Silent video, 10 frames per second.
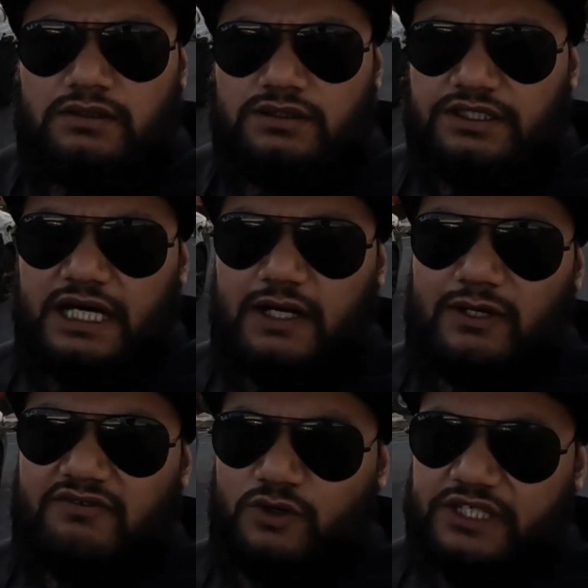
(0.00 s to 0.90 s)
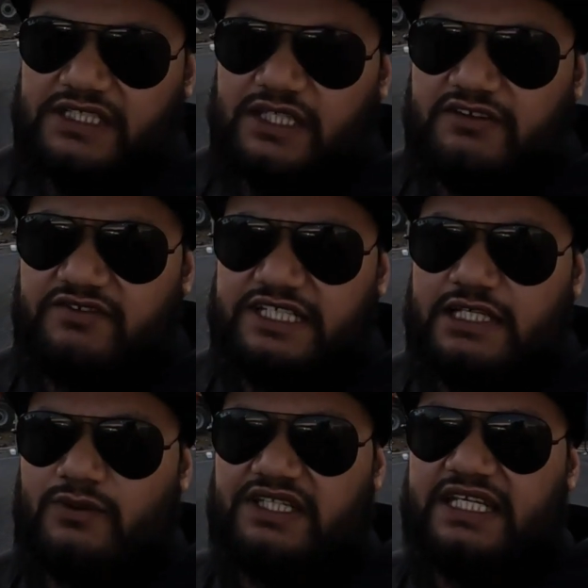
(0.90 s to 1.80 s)
Now, I've already done a
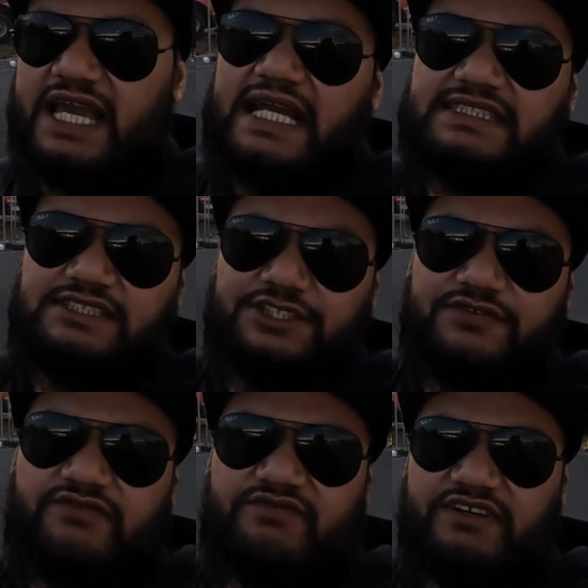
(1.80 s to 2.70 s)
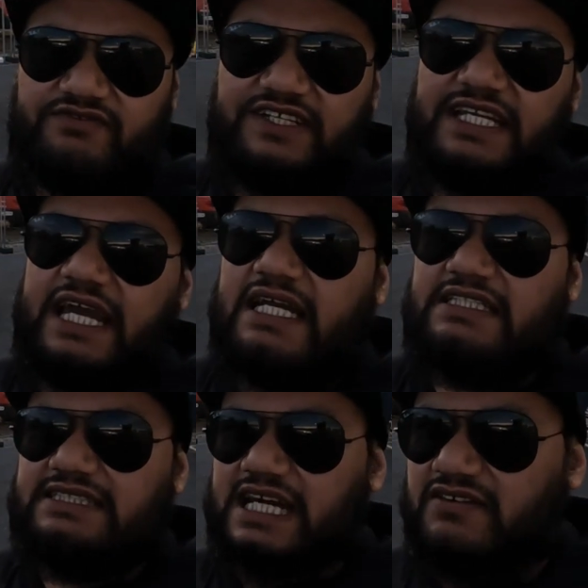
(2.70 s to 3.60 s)
video with the X250
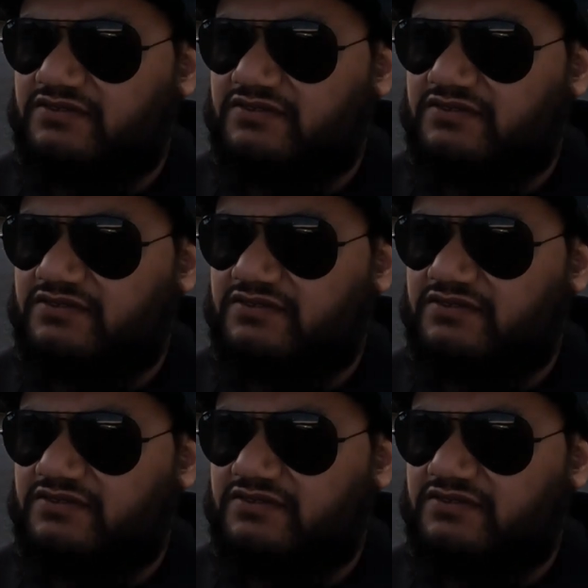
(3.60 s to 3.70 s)
XF.